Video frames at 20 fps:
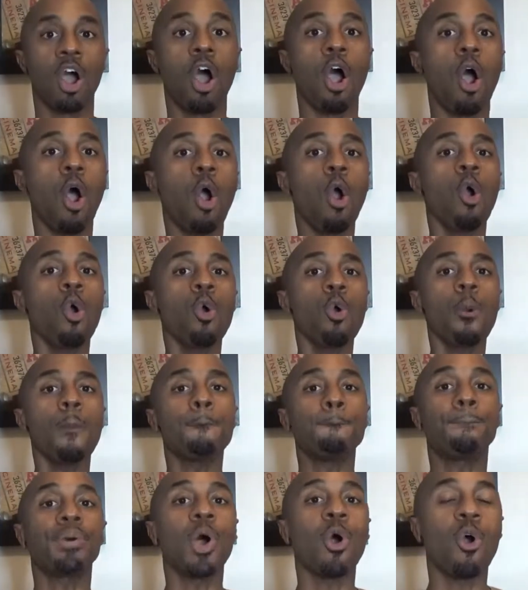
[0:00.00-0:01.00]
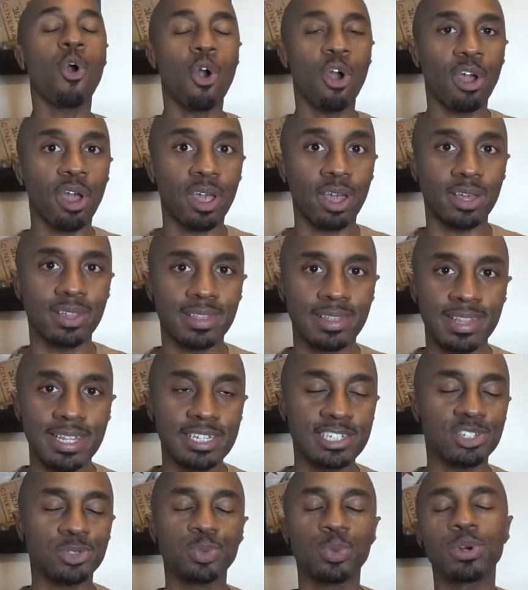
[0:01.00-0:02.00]
Oh boy,
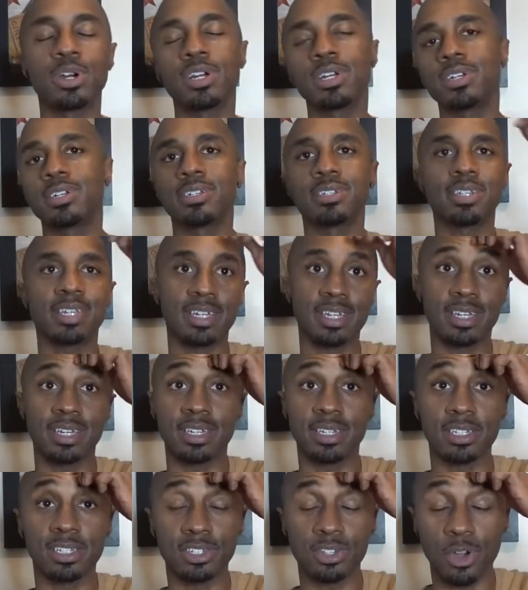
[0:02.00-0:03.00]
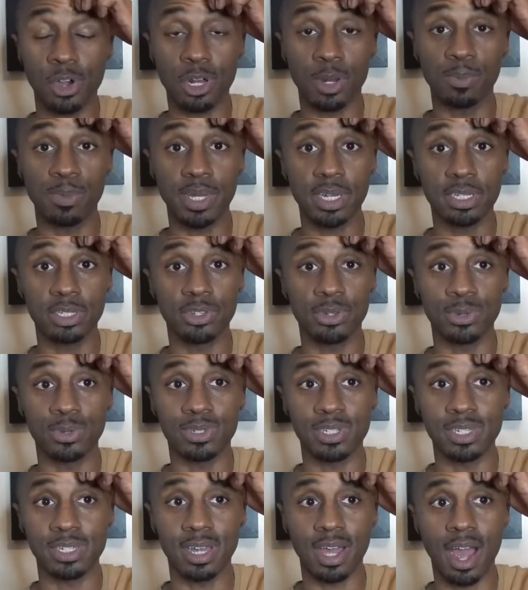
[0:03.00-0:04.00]
this one is gonna be a
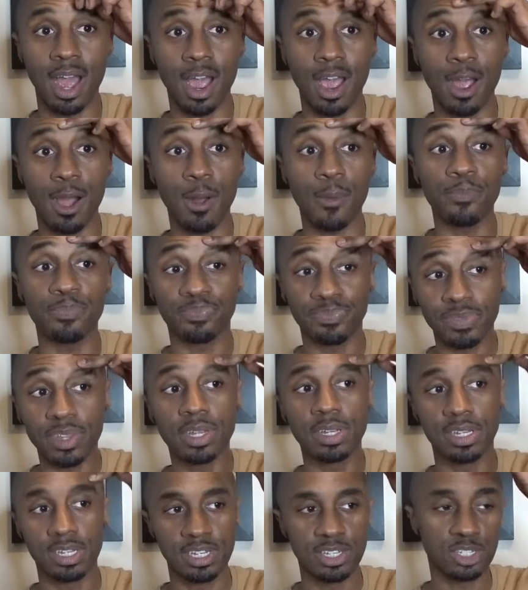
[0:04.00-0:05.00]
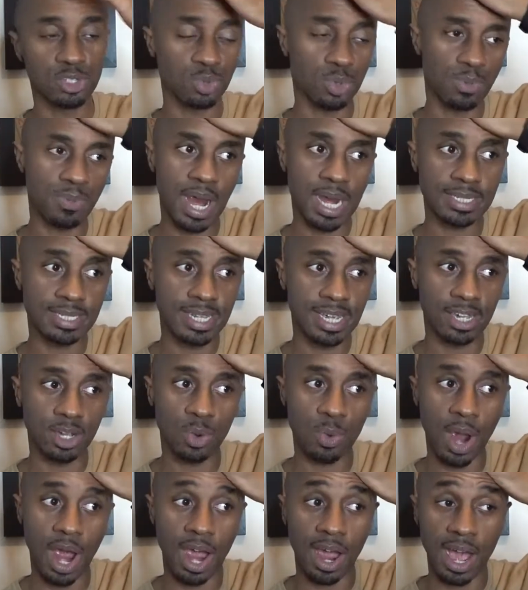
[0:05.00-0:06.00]
doozy. This one might take a
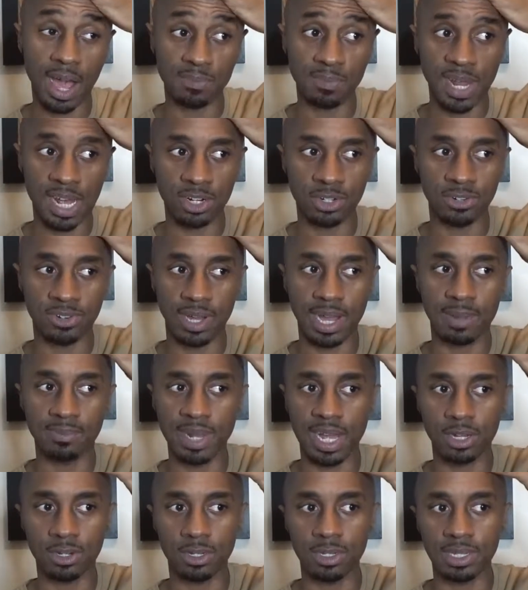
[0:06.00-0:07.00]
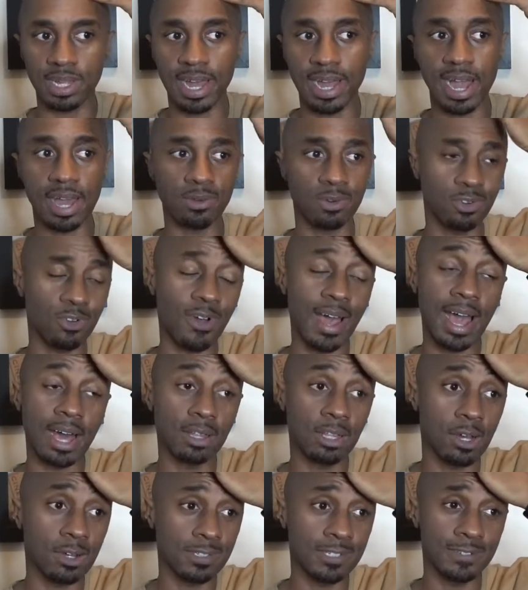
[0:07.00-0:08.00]
while. I'm not gonna lie. I don't know how
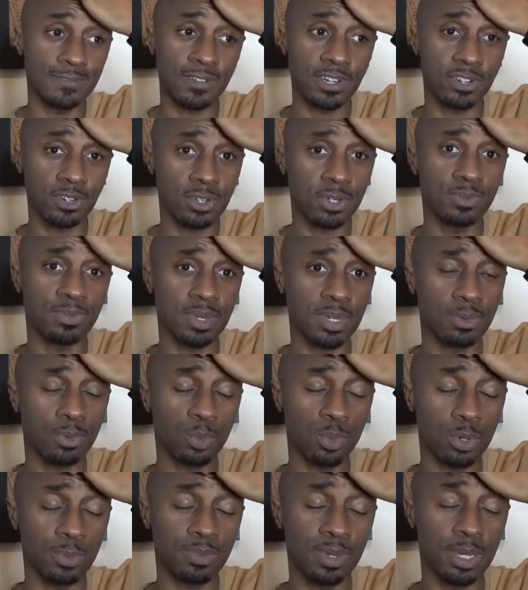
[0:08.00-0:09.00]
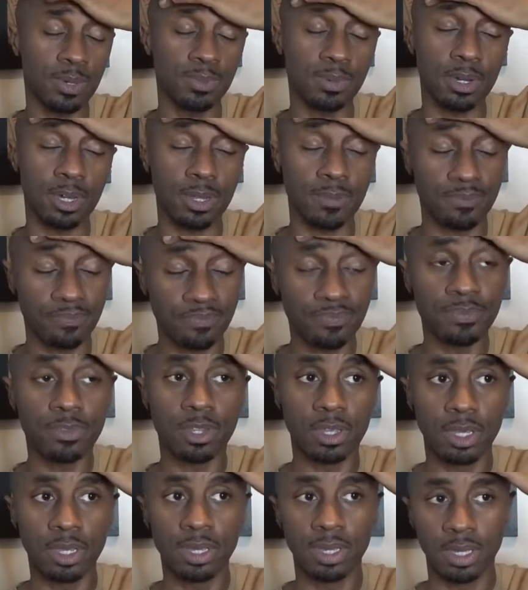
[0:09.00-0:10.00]
long this video will be, but
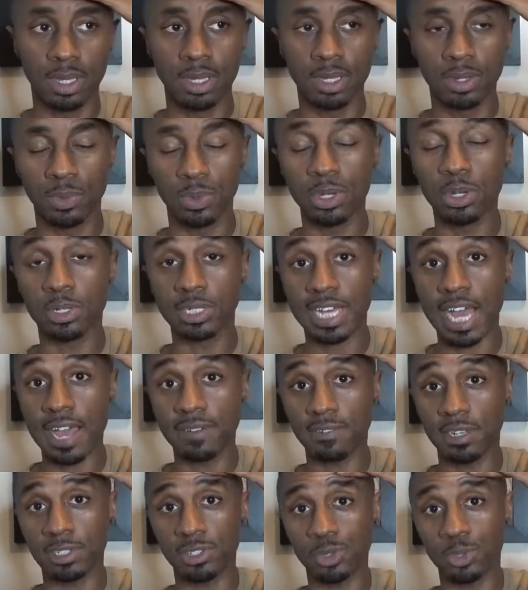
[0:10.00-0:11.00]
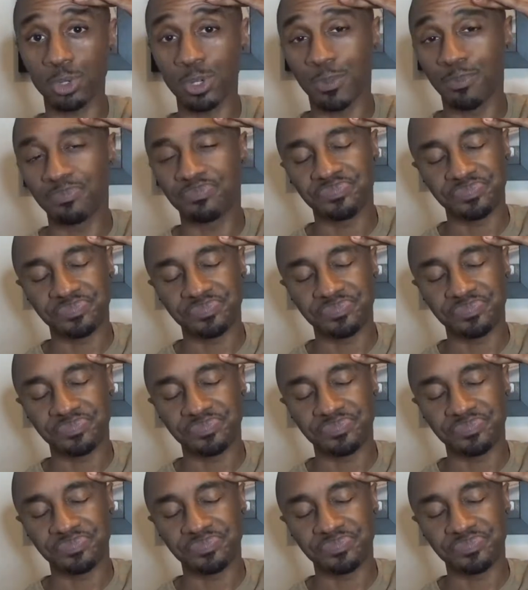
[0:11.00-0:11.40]
we're gonna dive into it.